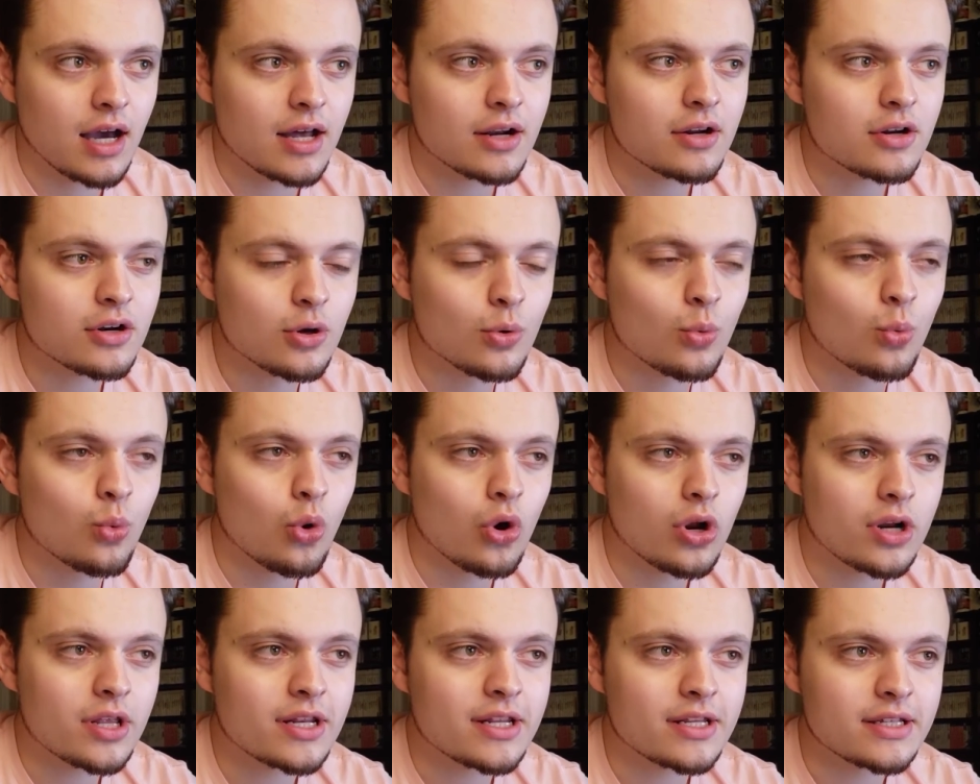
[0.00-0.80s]
I don't know
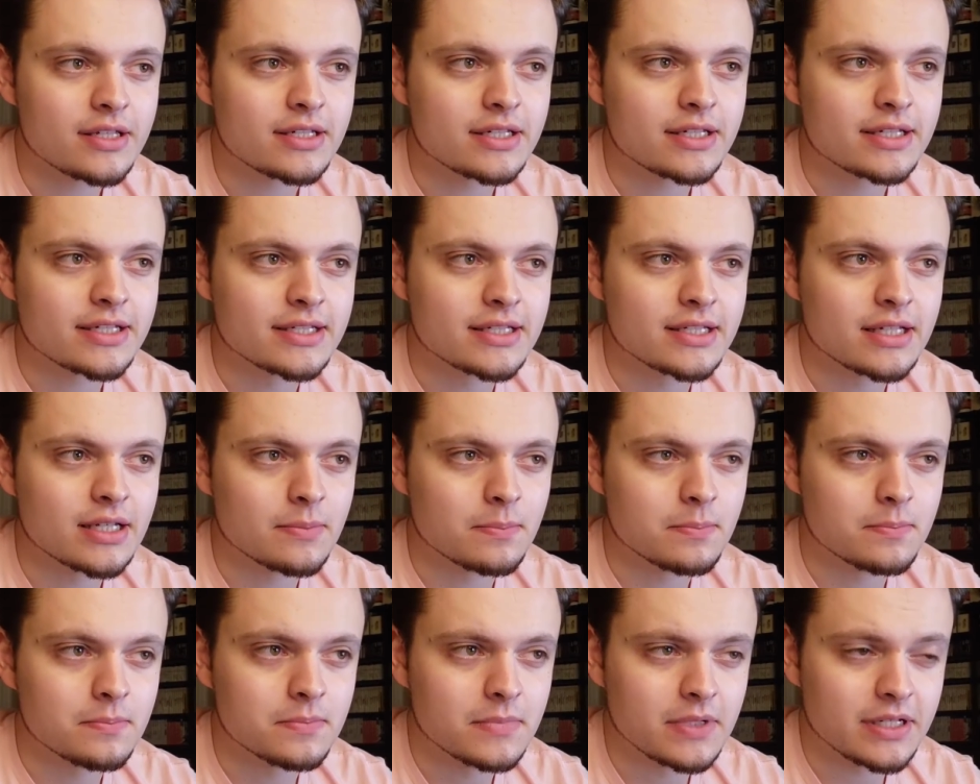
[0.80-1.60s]
what it is
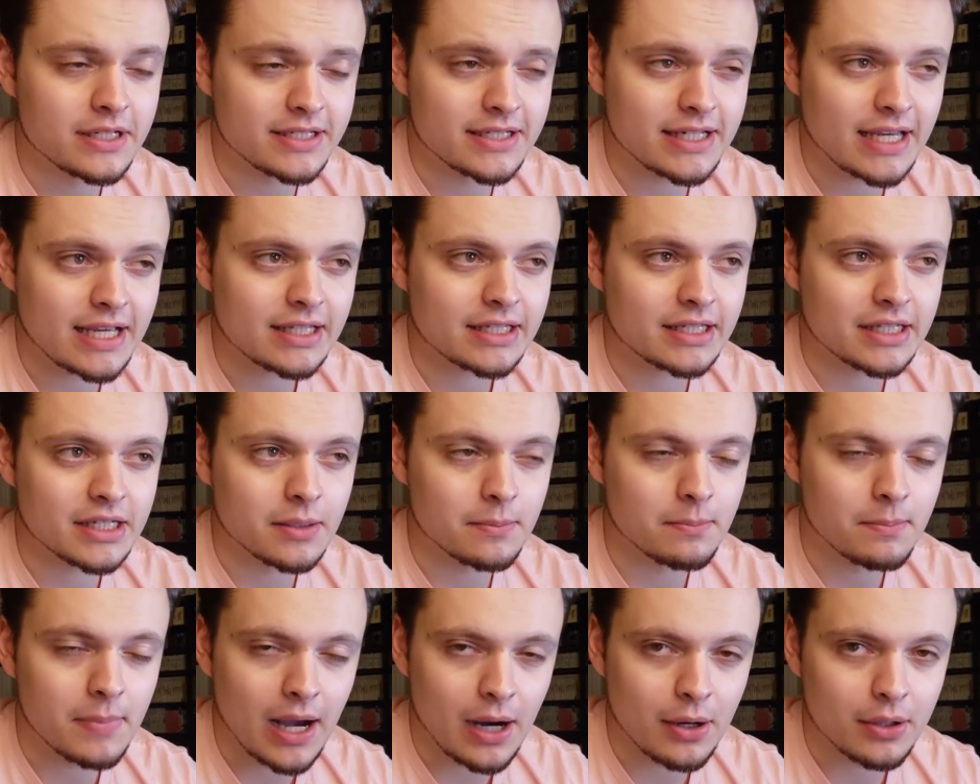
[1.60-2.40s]
exactly
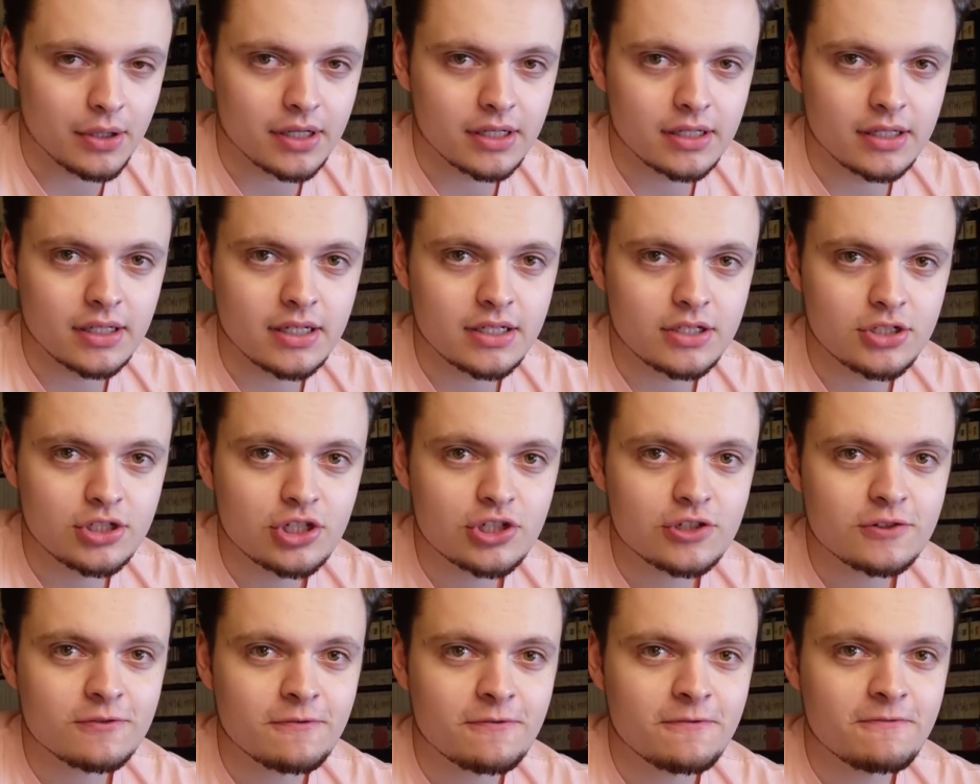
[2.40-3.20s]
about it. It
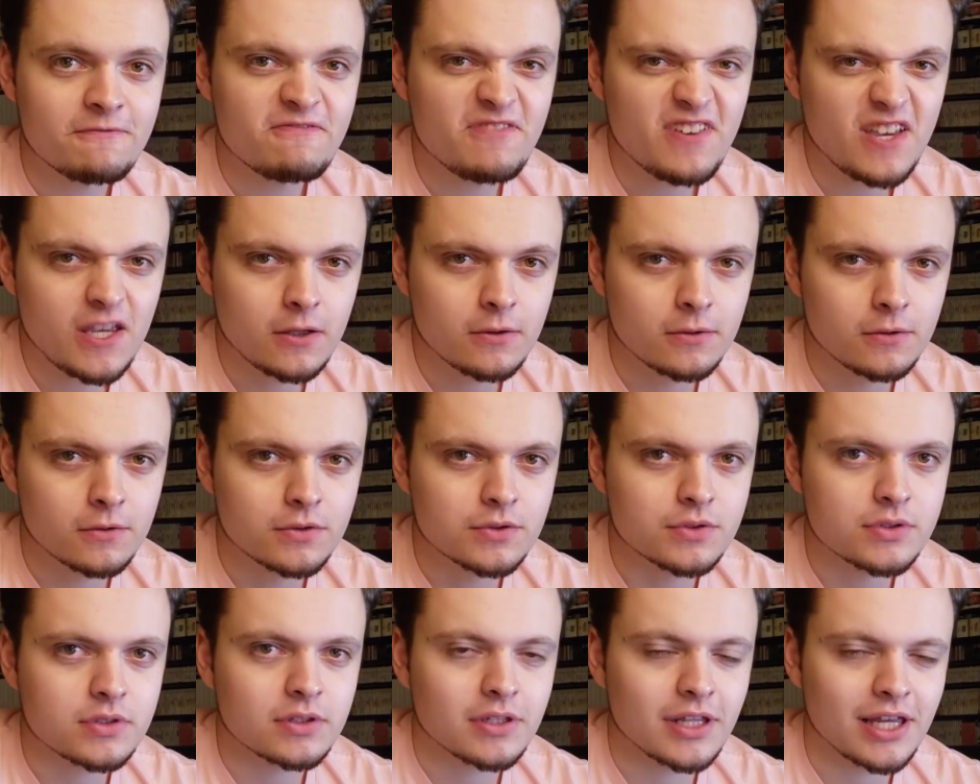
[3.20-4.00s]
just
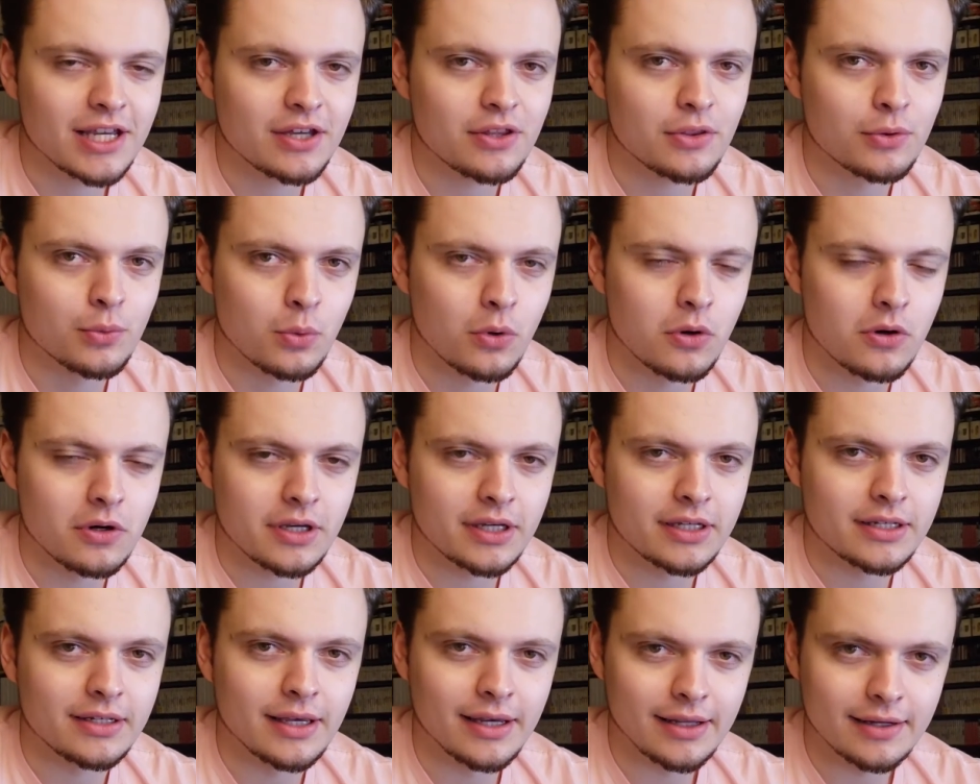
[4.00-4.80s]
feels like The
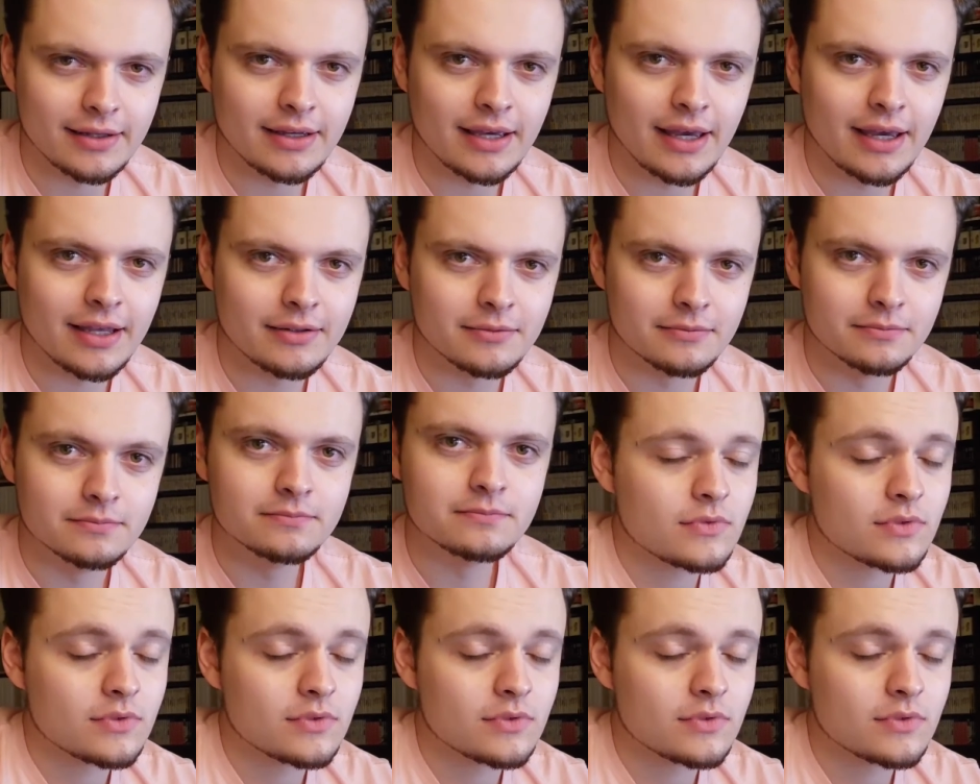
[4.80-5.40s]
Walking Dead again.